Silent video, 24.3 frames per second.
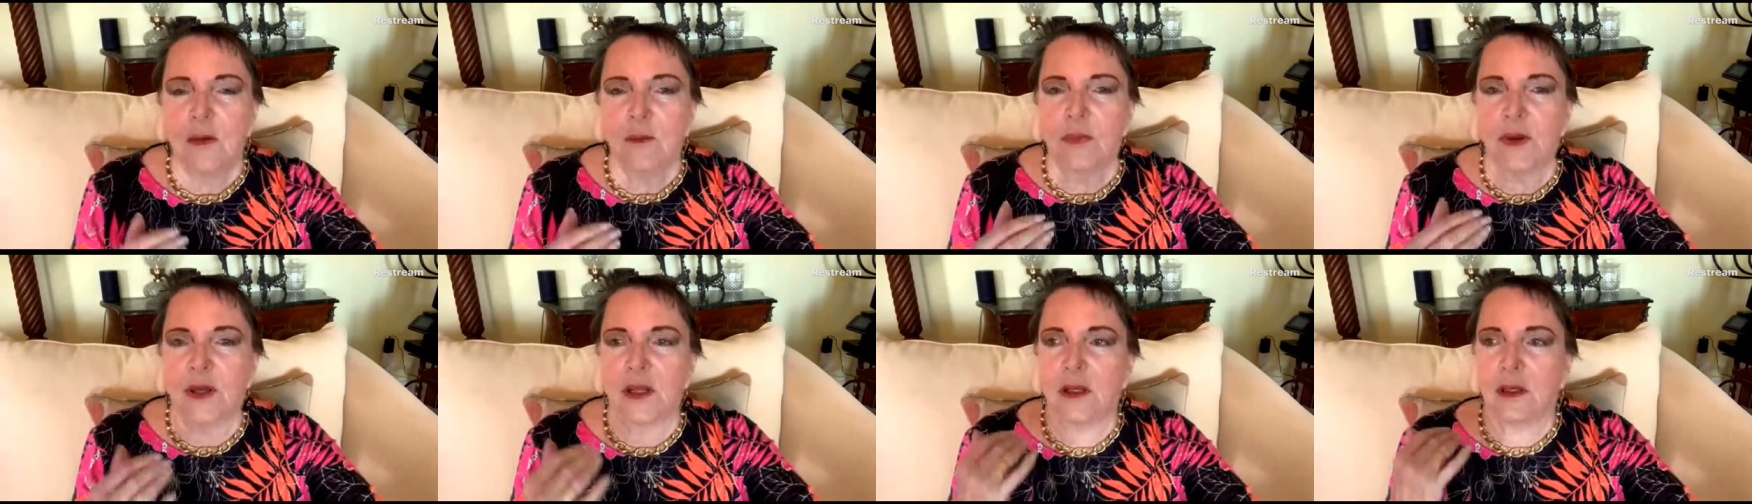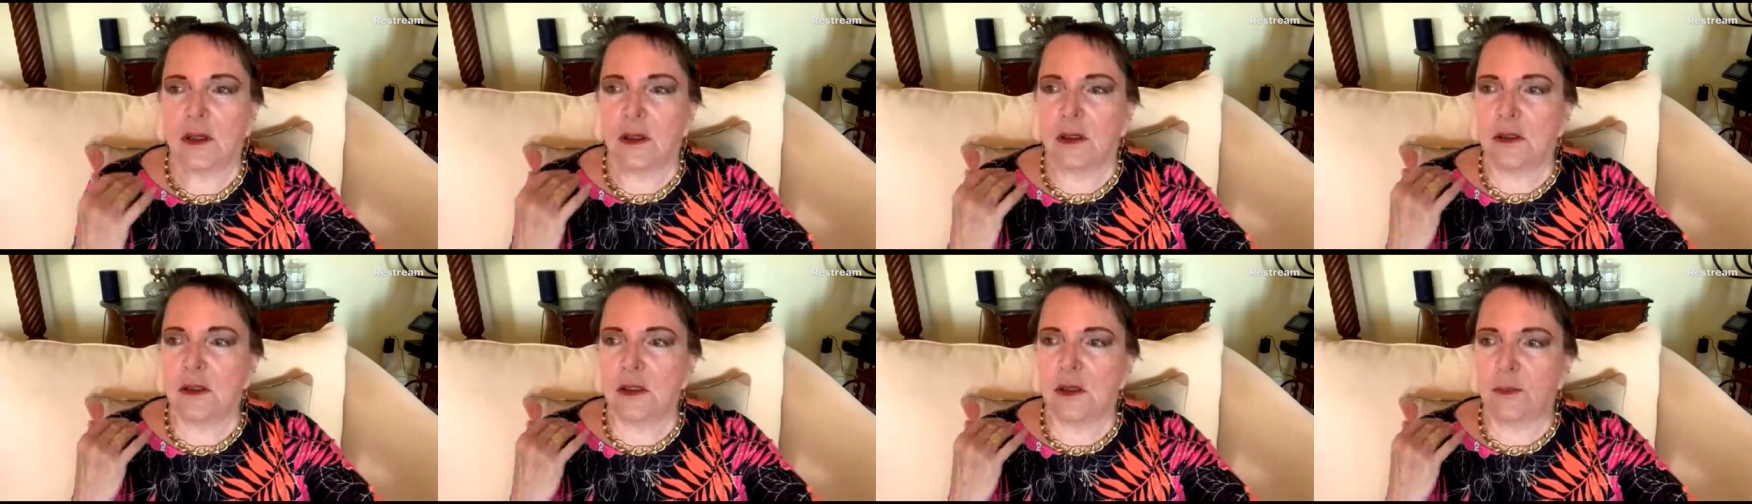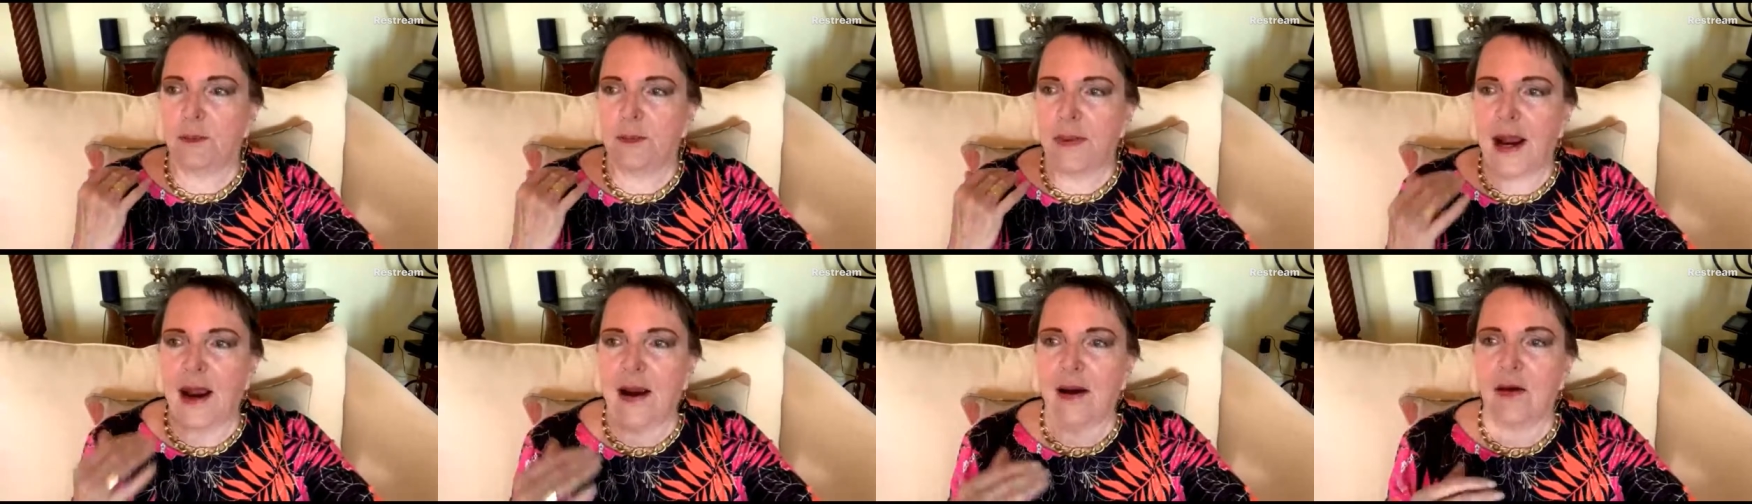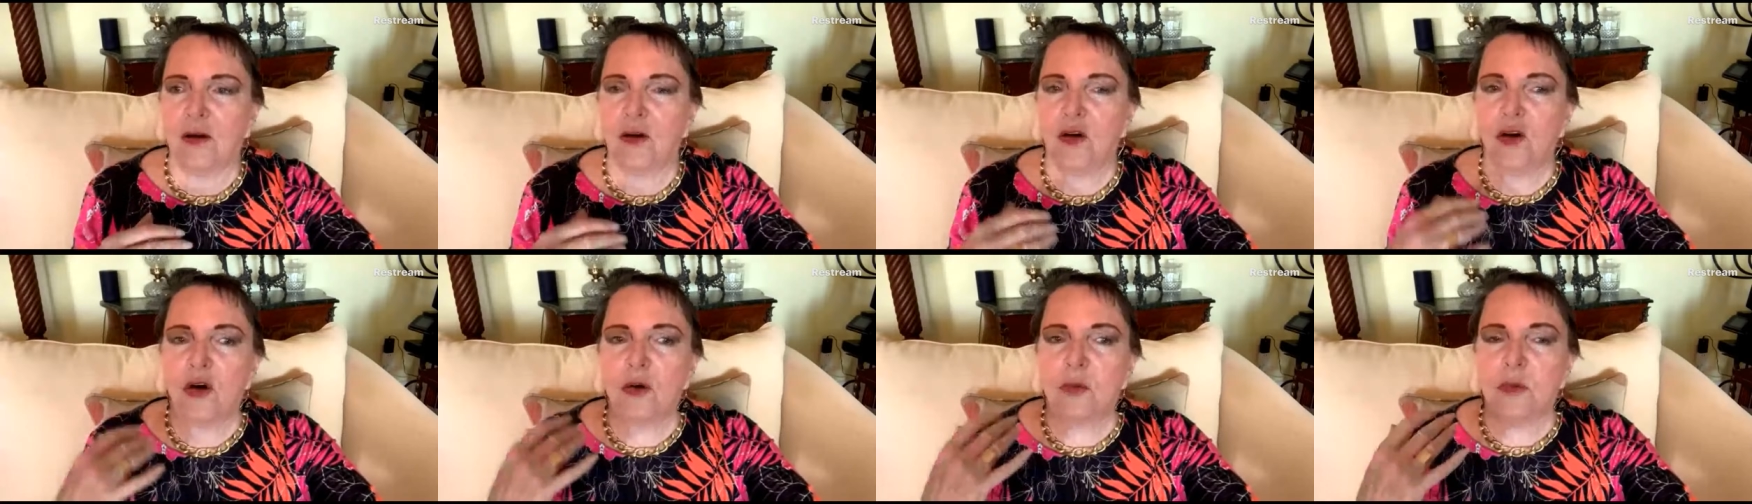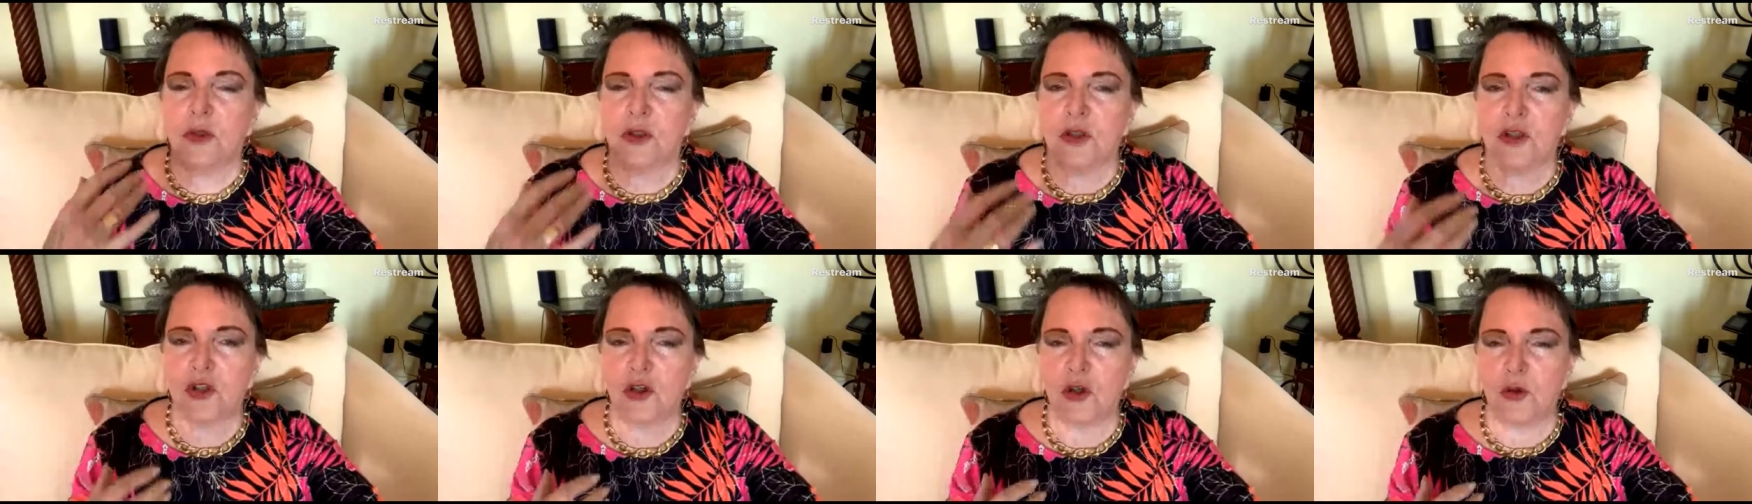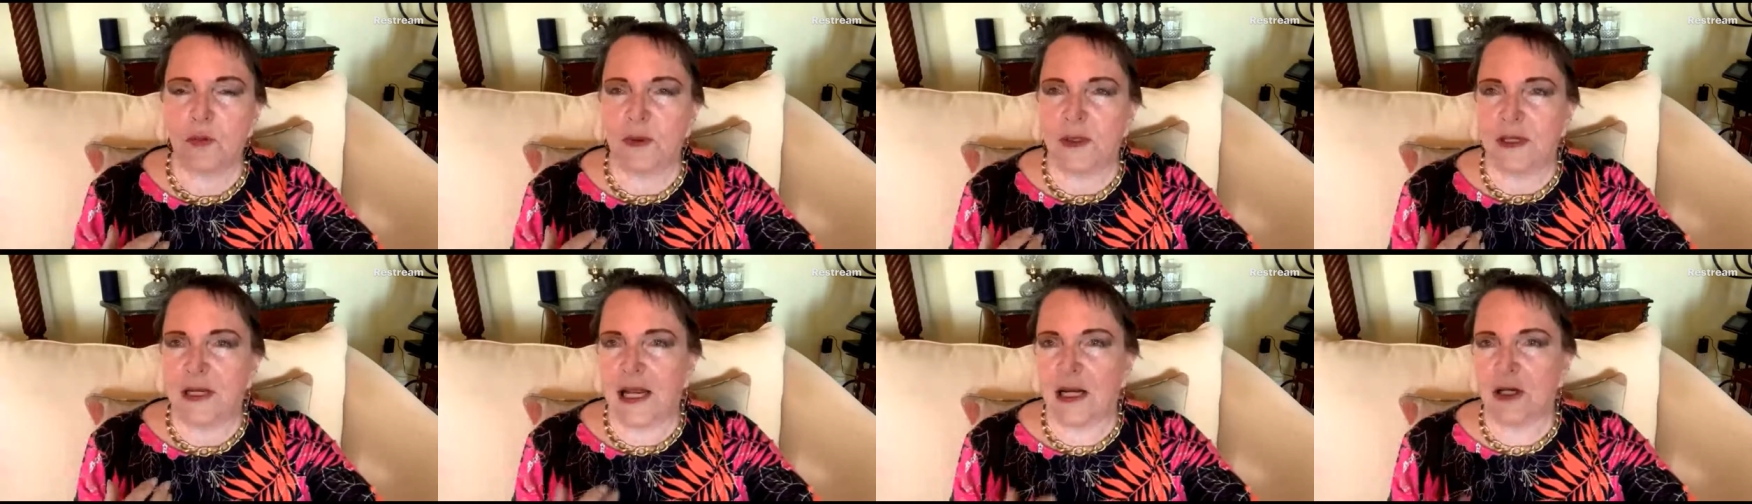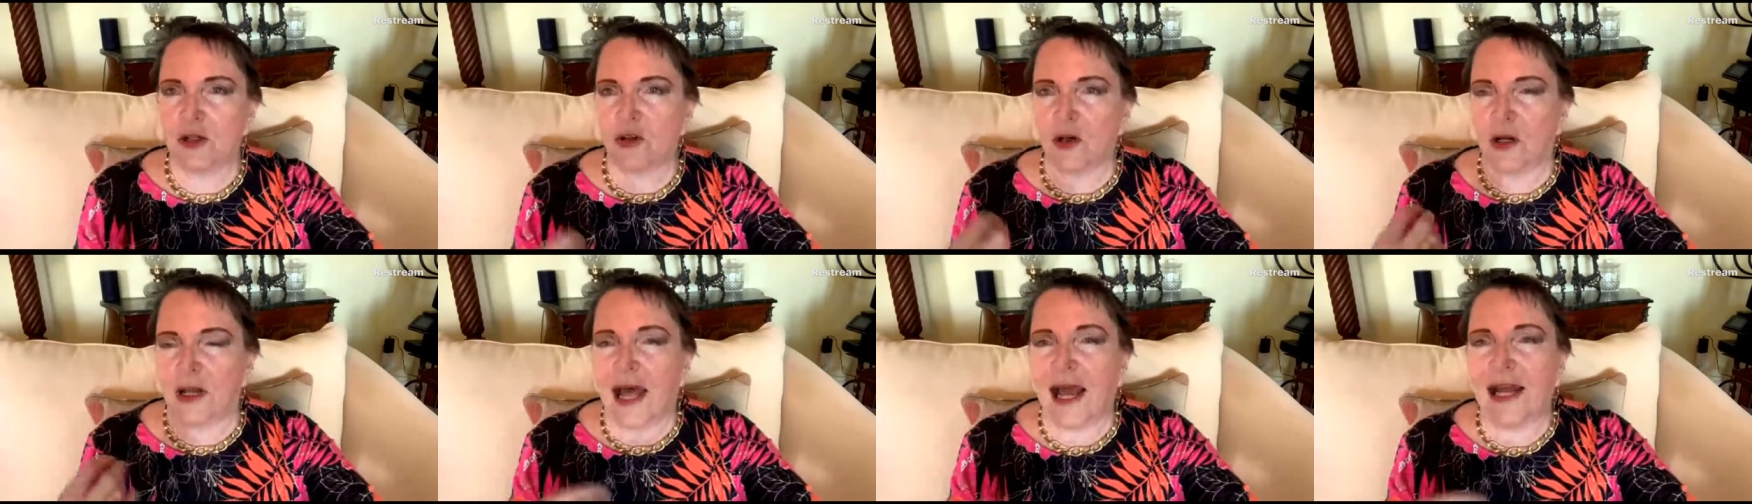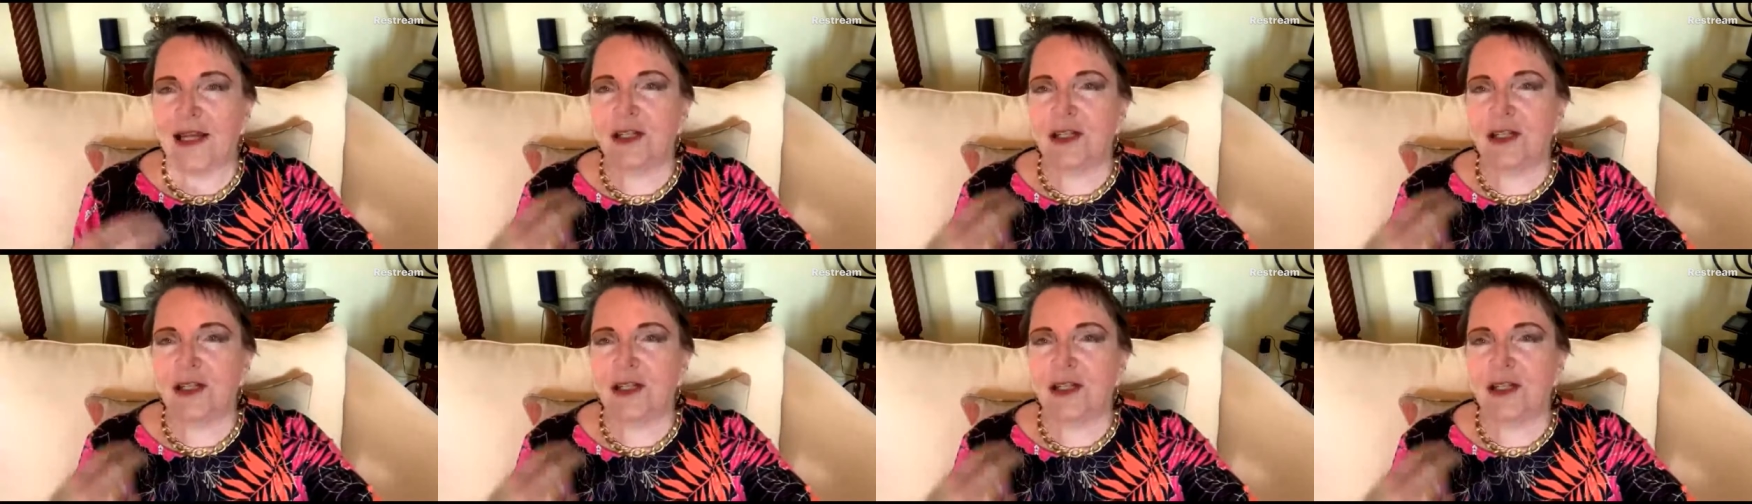But the paranormal, the supernatural,